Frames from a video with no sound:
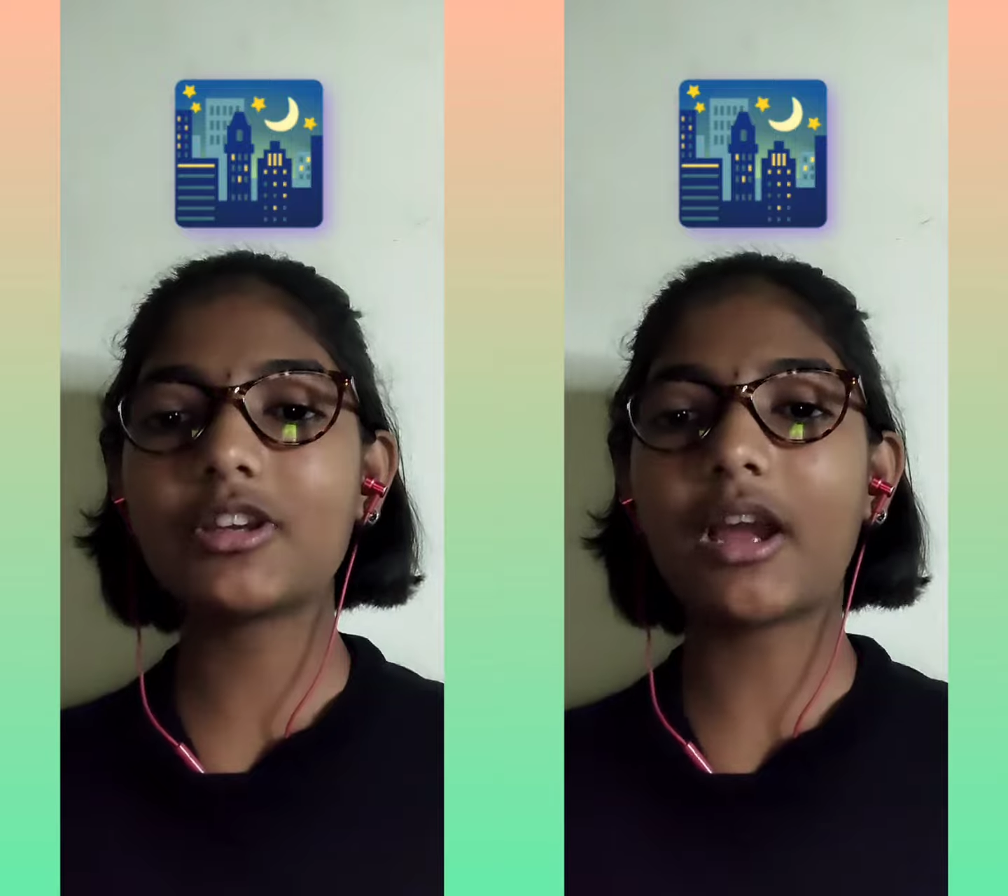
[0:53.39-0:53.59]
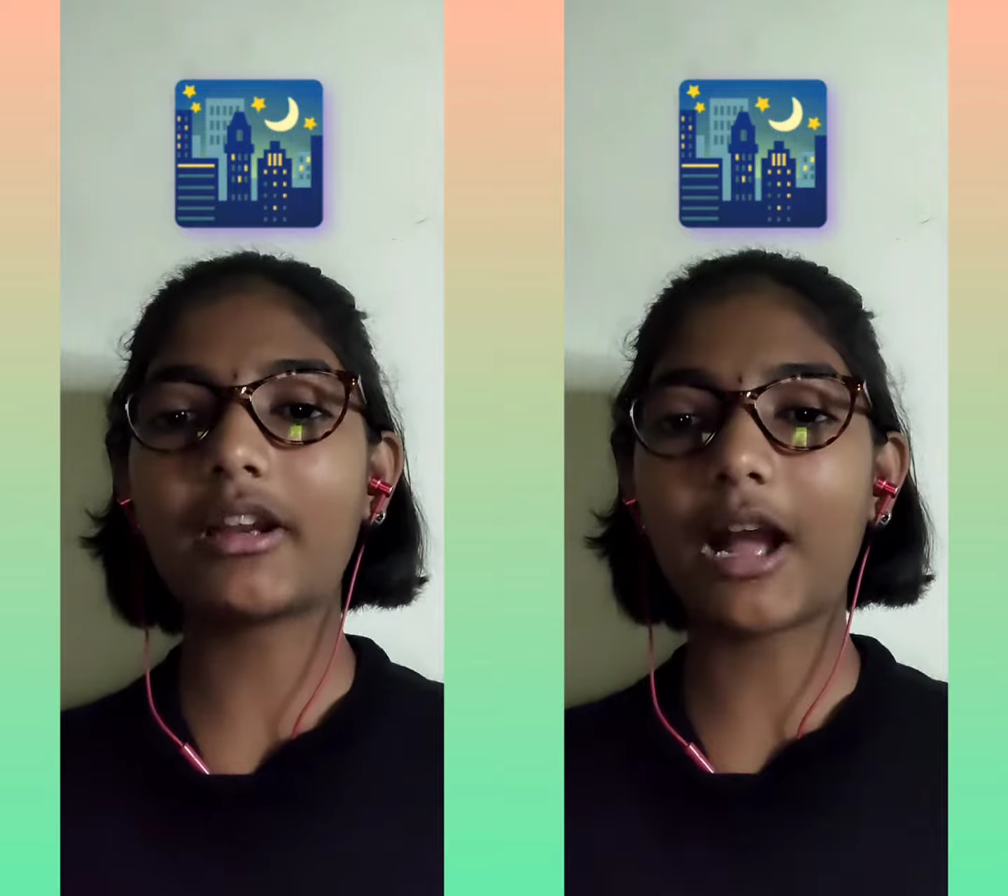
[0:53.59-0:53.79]

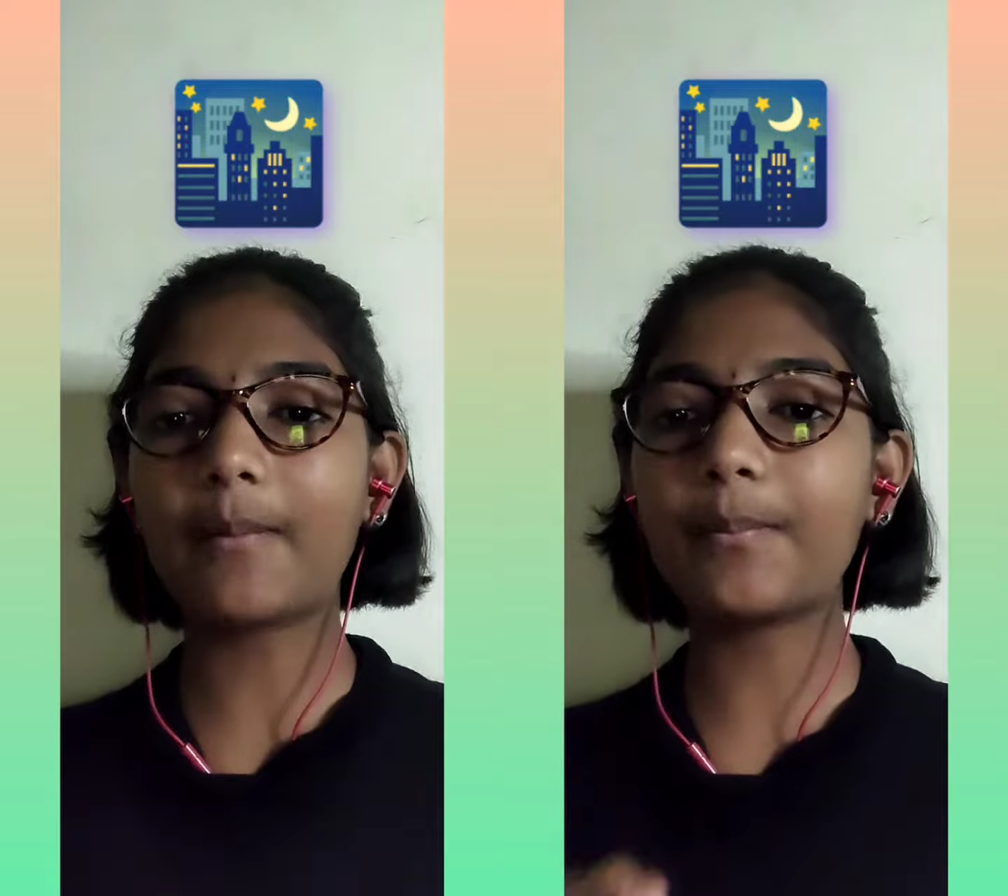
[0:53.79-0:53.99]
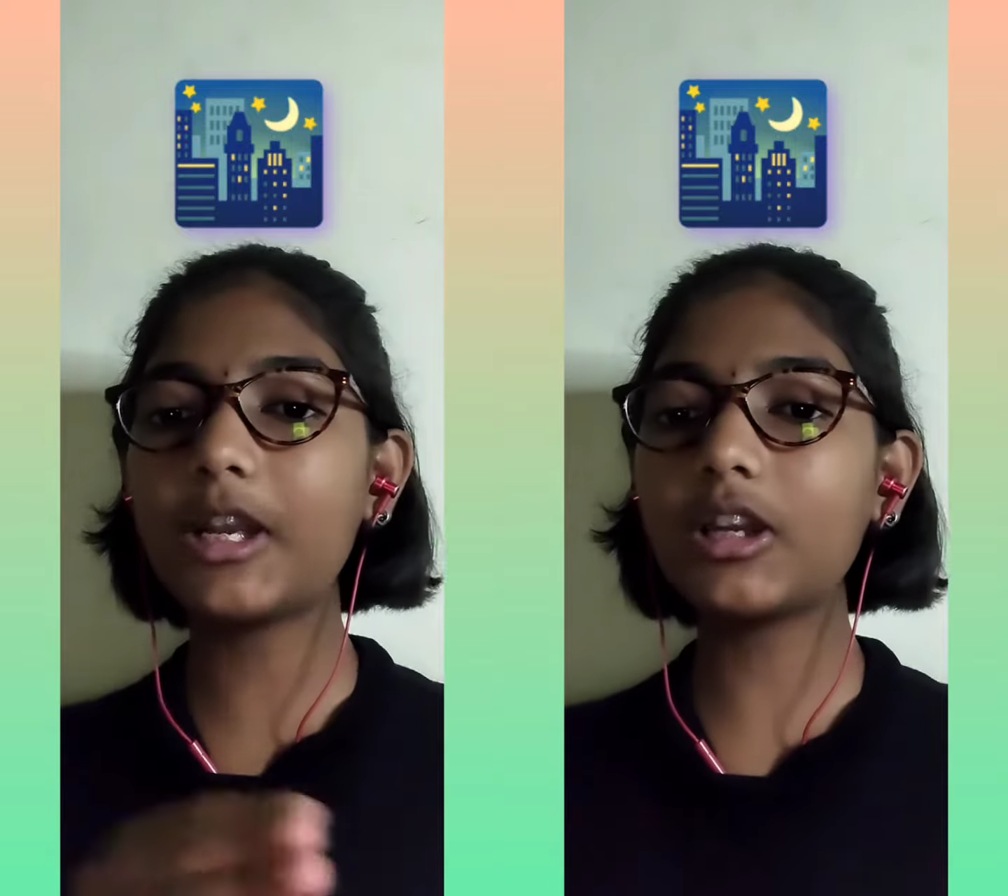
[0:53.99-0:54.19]
you can
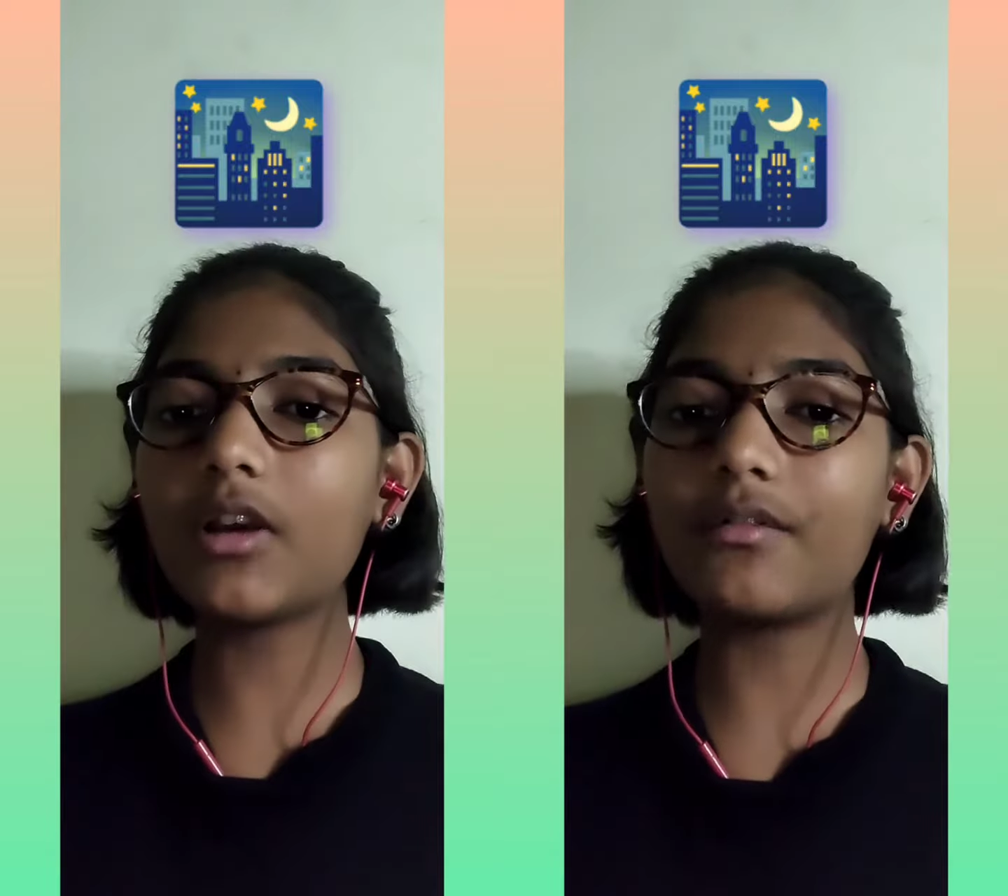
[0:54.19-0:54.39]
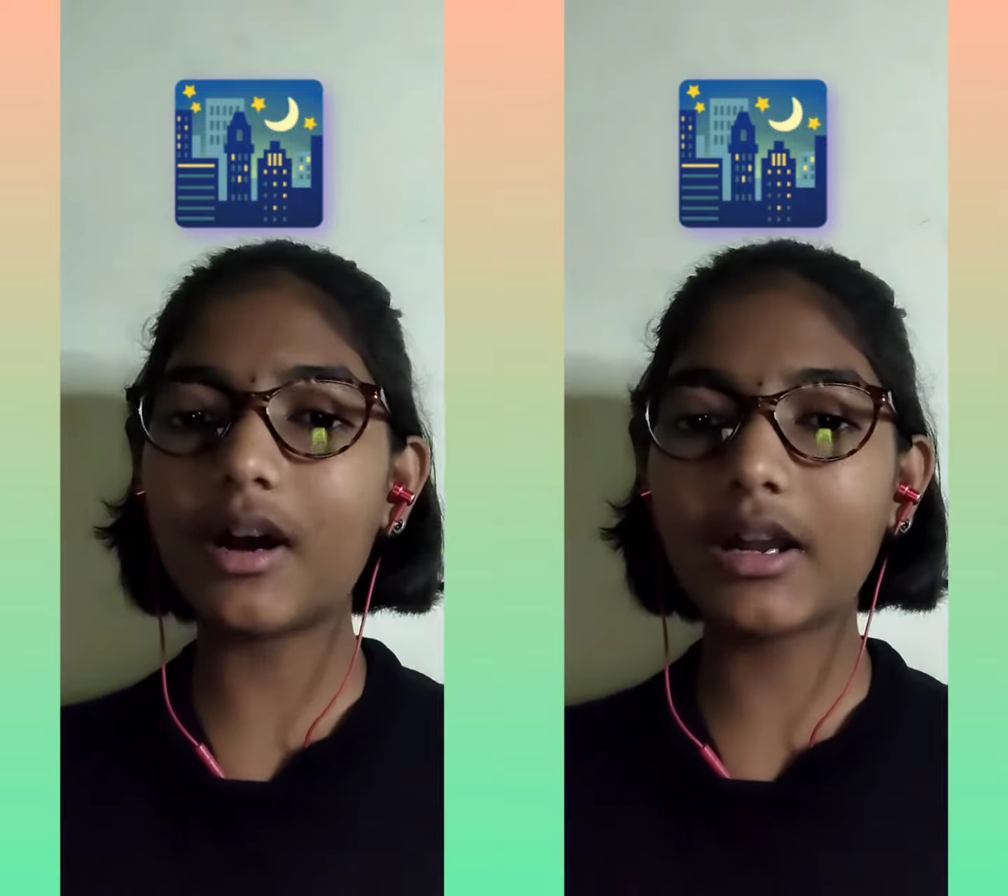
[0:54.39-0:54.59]
complete
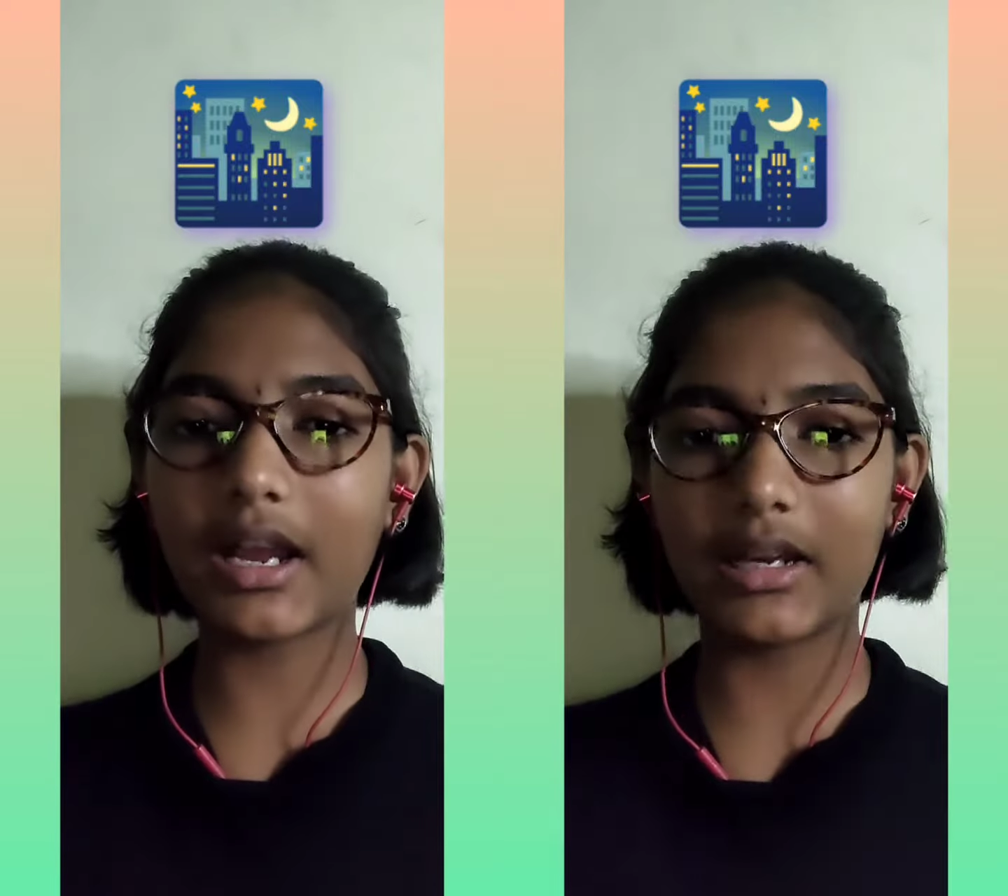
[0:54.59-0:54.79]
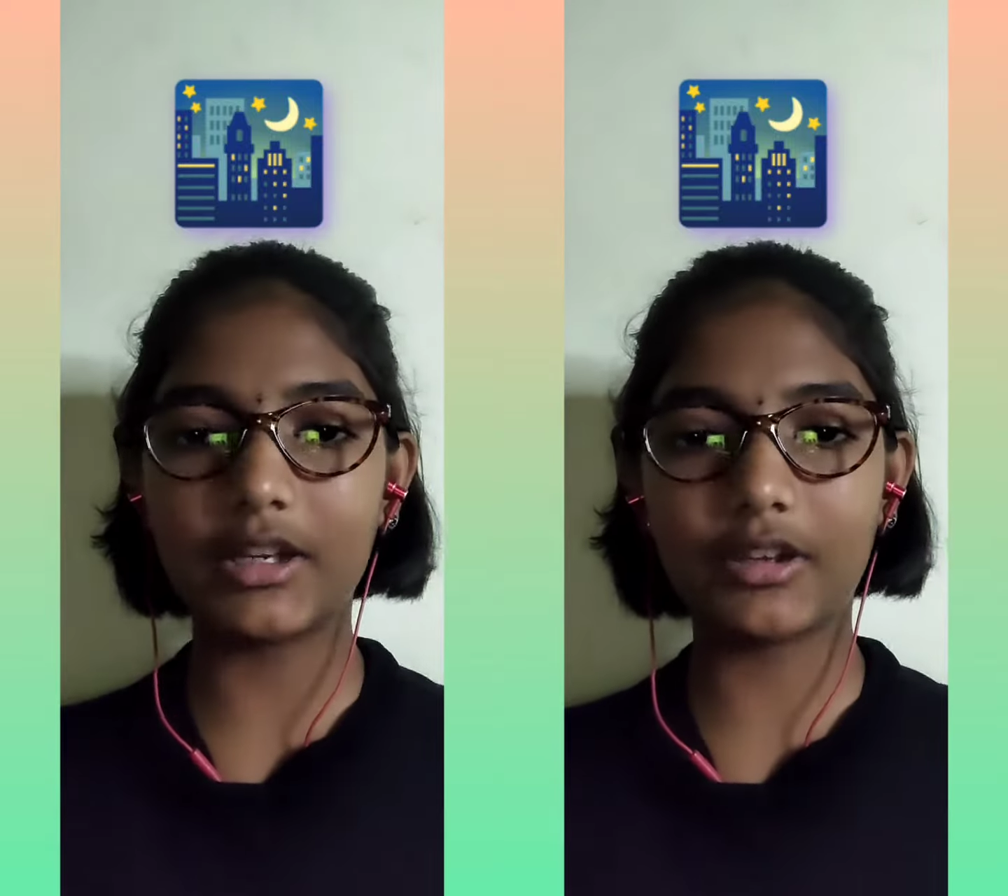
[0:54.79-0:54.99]
your work
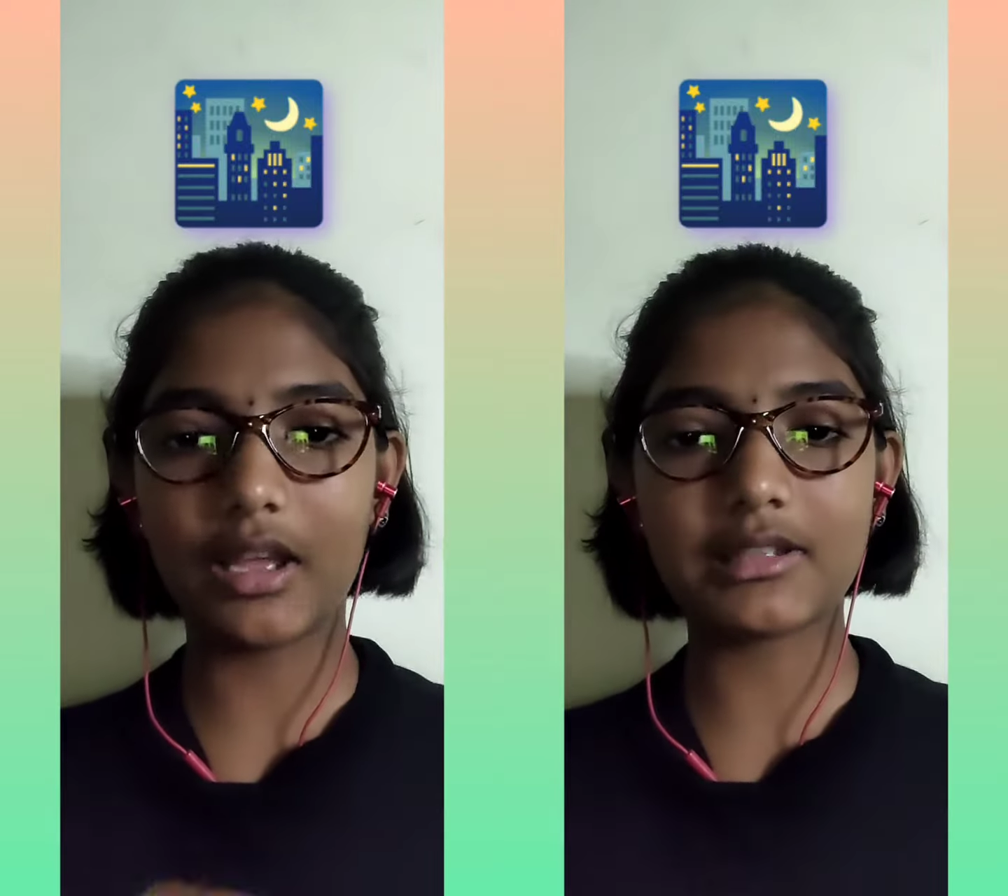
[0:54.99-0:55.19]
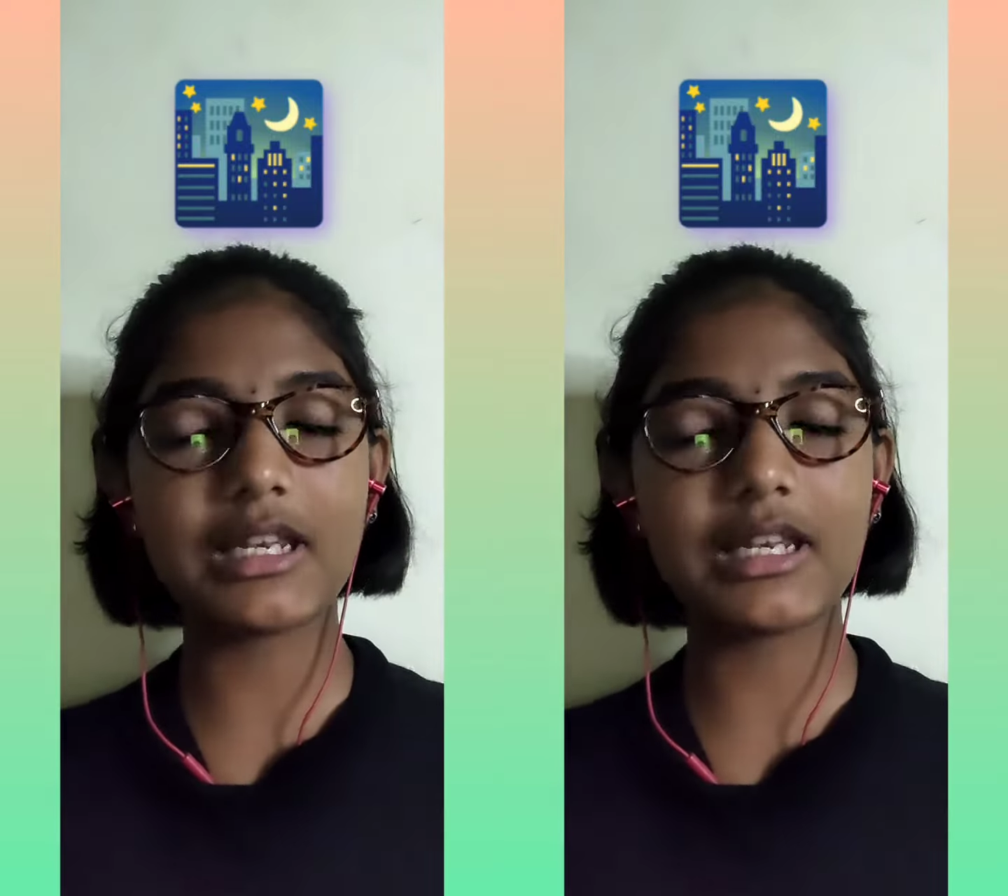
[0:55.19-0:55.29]
and you can